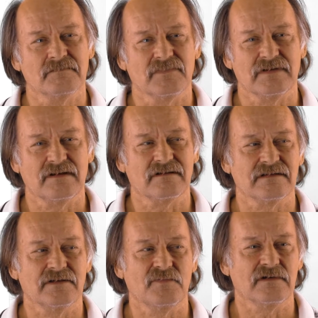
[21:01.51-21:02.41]

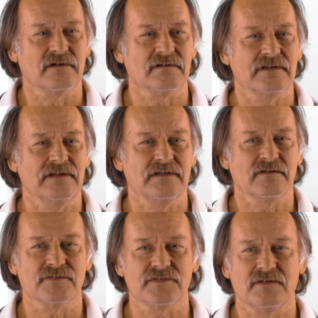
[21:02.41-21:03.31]
Literally, we are eating
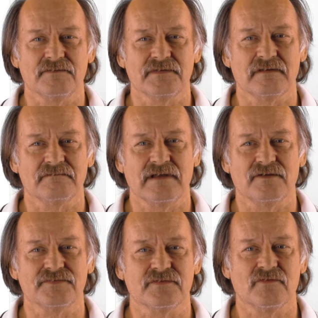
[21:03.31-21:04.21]
ourselves out of
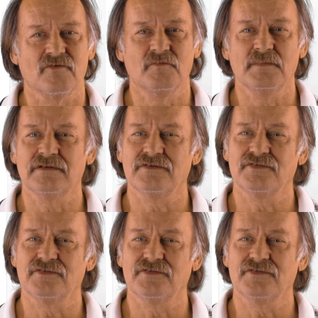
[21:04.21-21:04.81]
house and home and